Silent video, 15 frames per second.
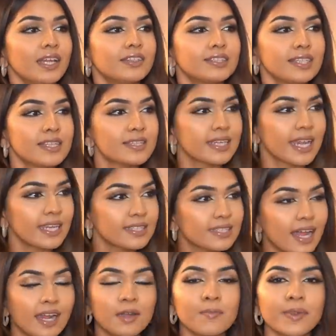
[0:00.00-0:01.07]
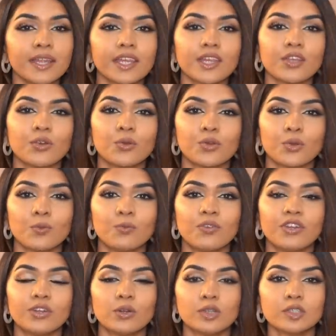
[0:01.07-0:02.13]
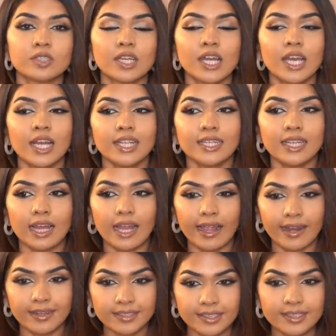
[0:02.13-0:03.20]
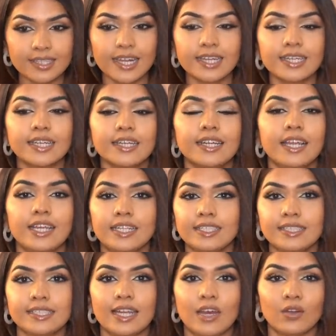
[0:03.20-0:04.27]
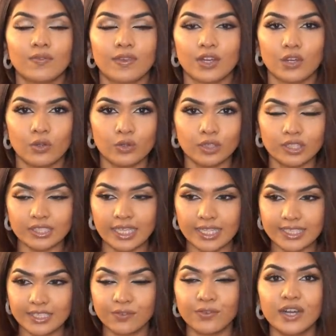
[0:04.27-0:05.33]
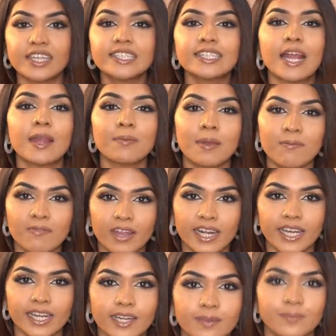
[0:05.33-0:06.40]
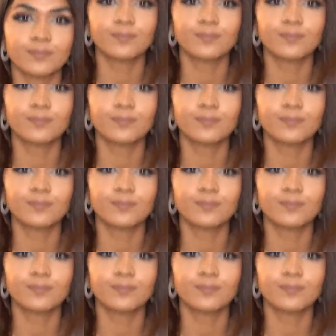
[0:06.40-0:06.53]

since I started making YouTube videos and since I did like sit down videos, it's the first time I'm wearing